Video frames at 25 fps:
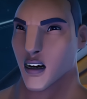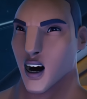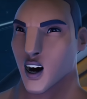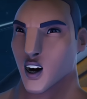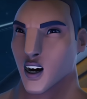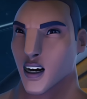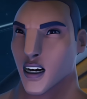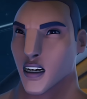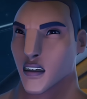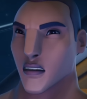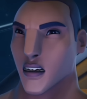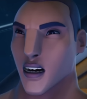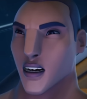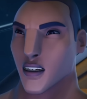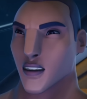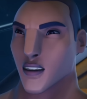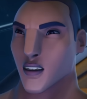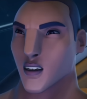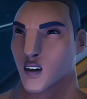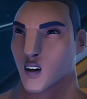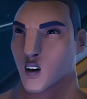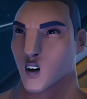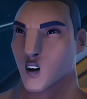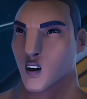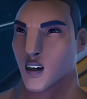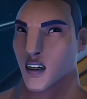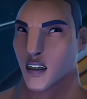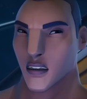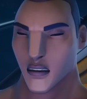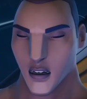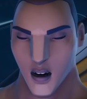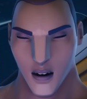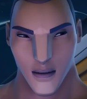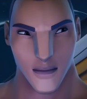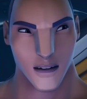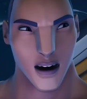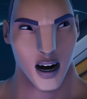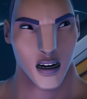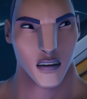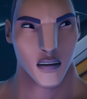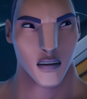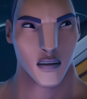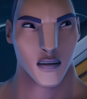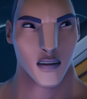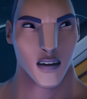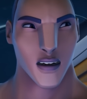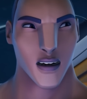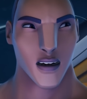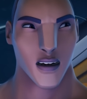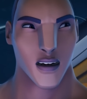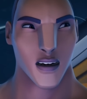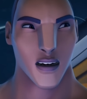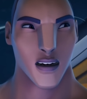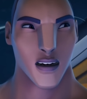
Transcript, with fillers: I don't like this. We need to get back.